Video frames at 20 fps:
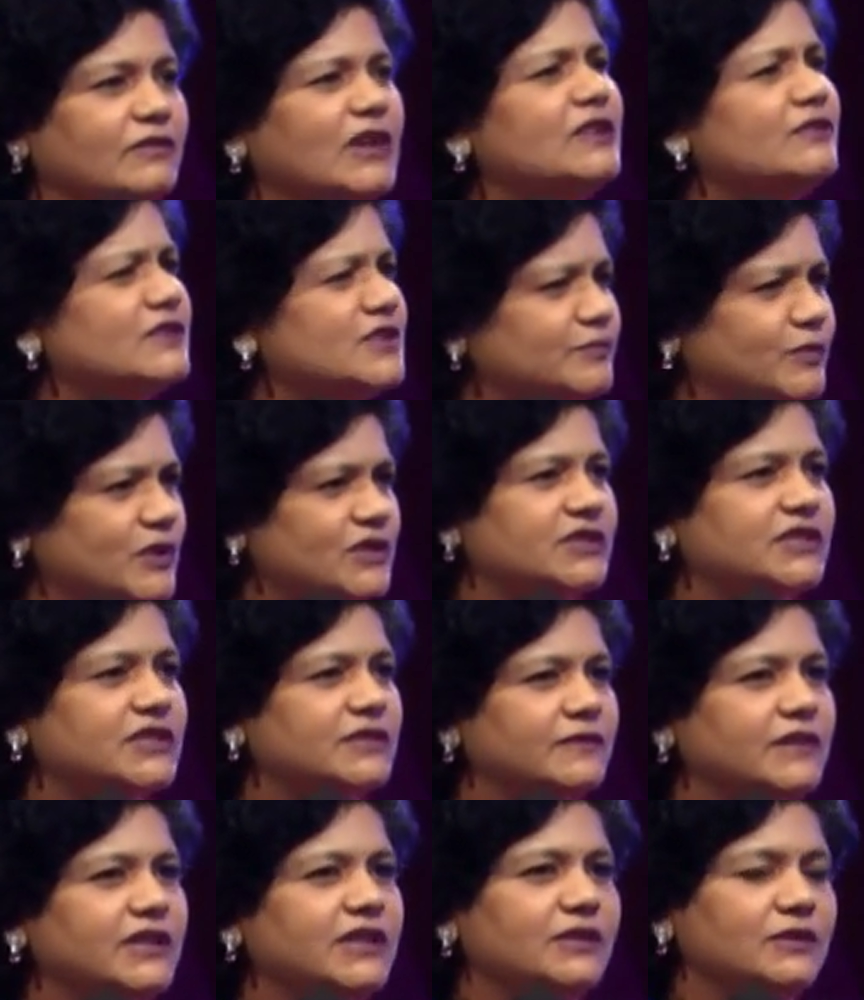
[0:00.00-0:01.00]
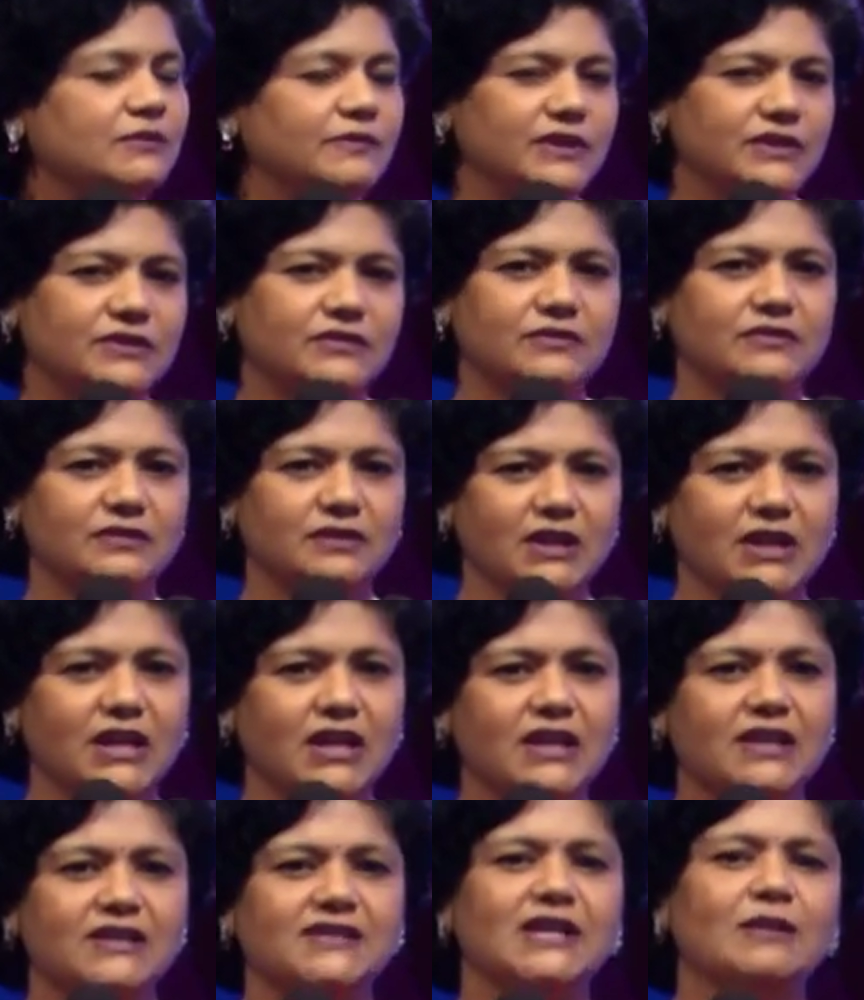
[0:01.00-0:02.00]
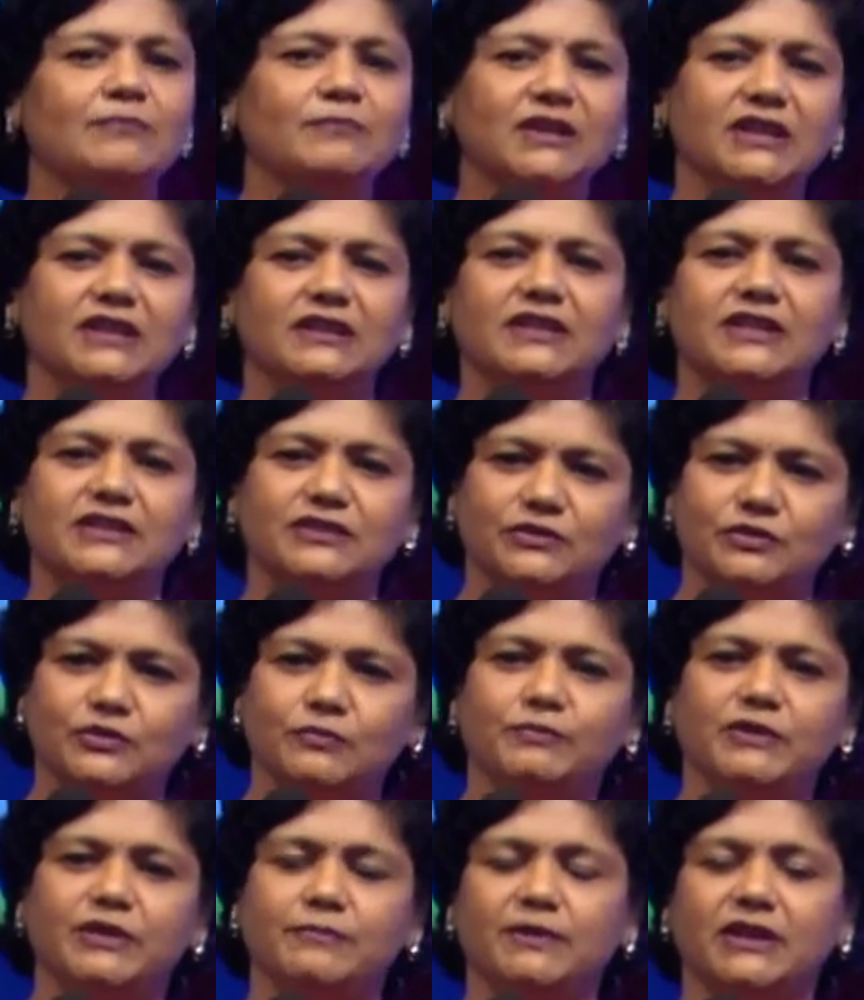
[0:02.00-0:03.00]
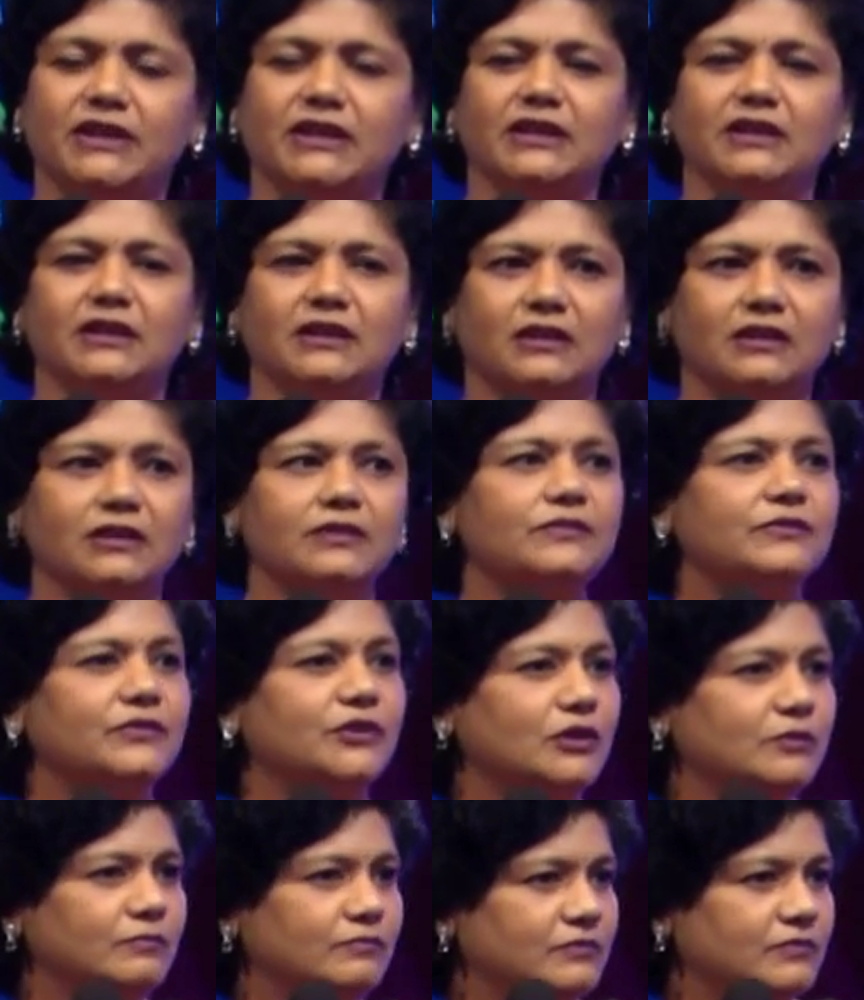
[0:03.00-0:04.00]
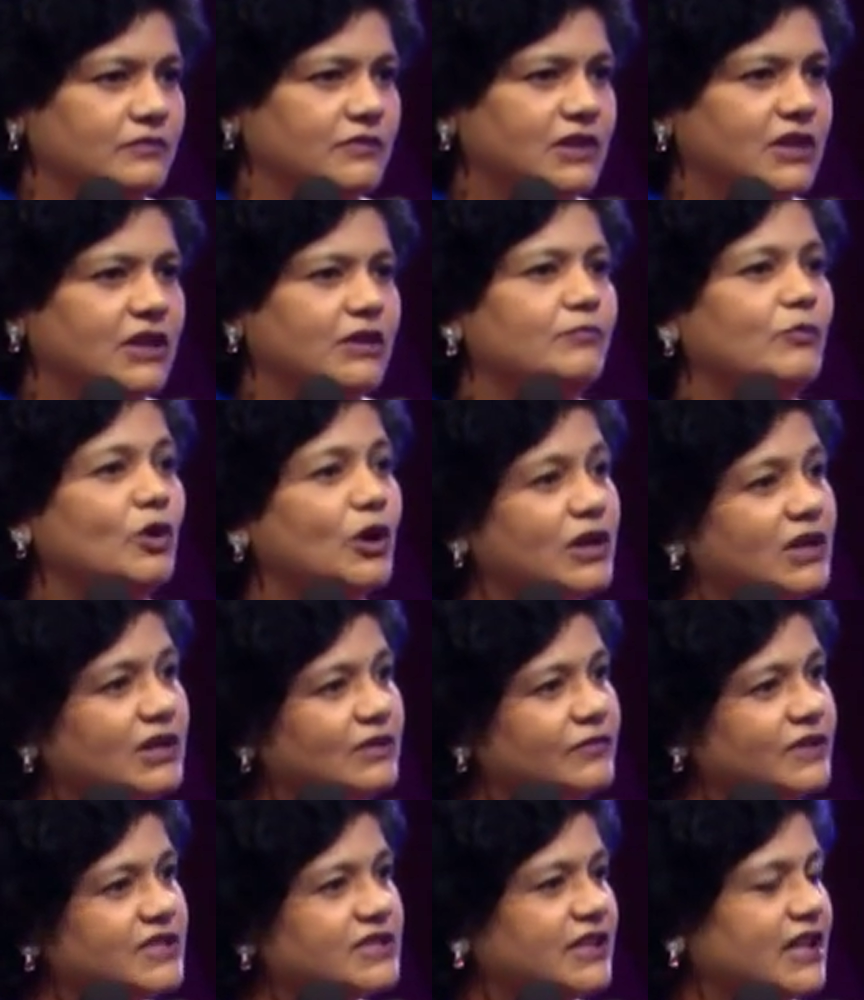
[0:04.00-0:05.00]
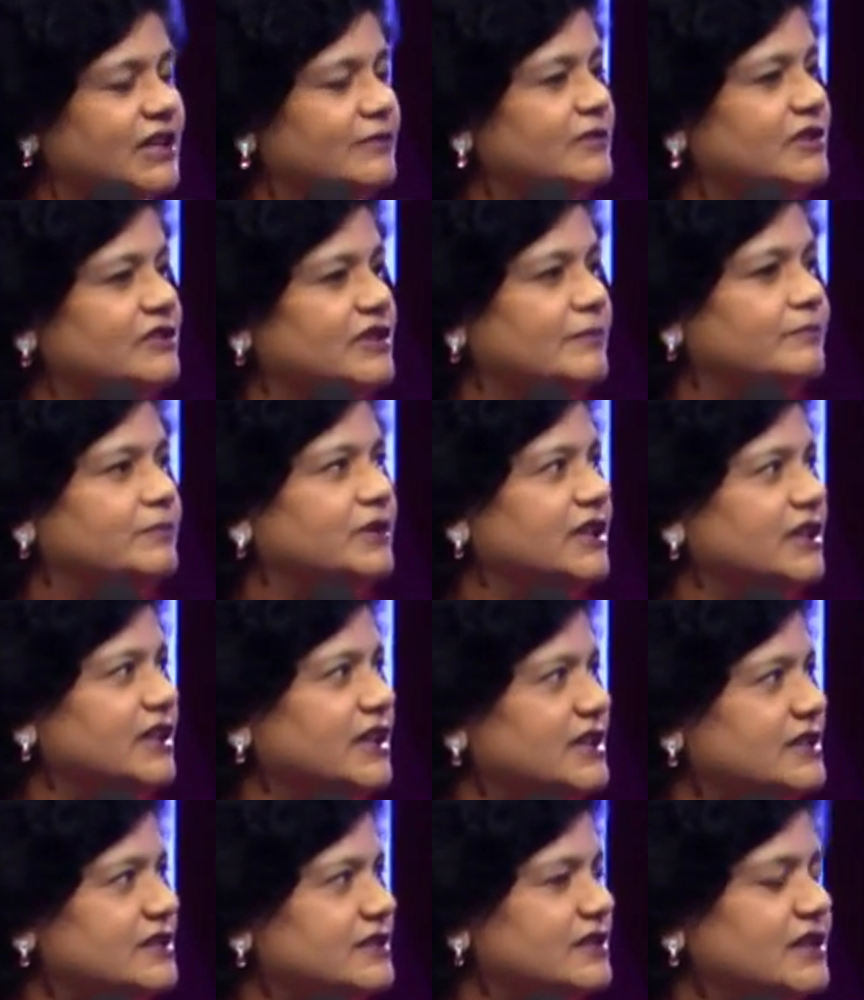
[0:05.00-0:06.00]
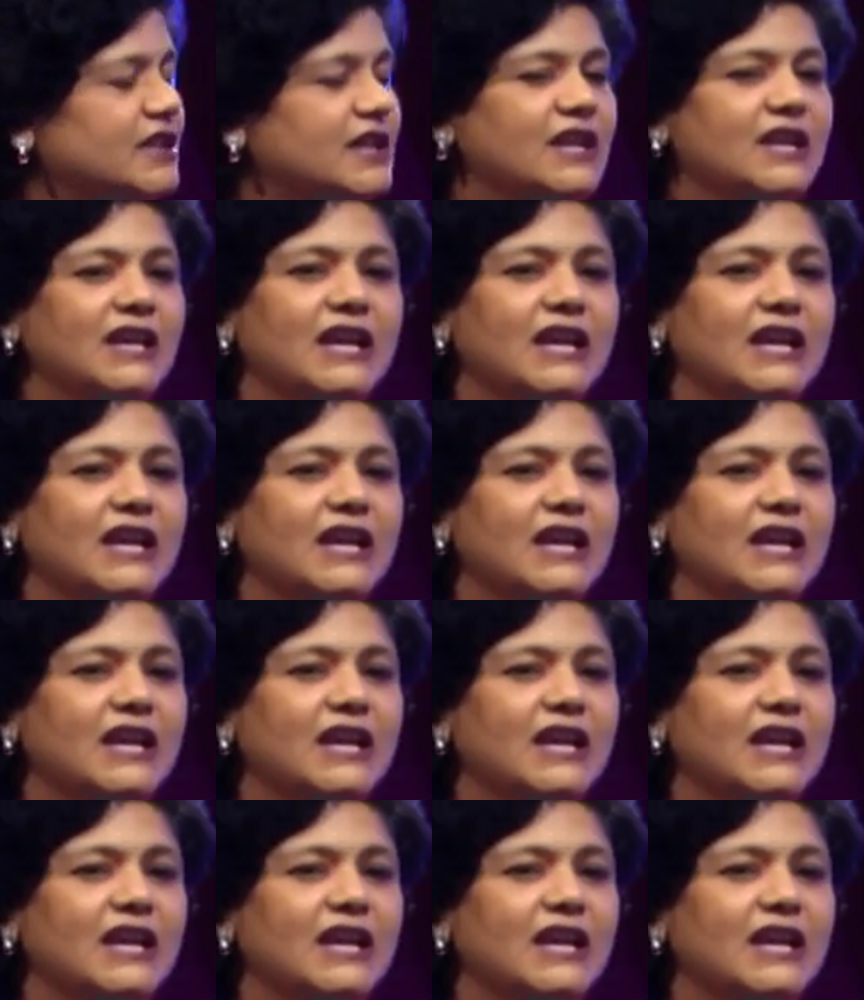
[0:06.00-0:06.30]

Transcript: One was positively innovation, something that, people can learn from, a model which can be replicated.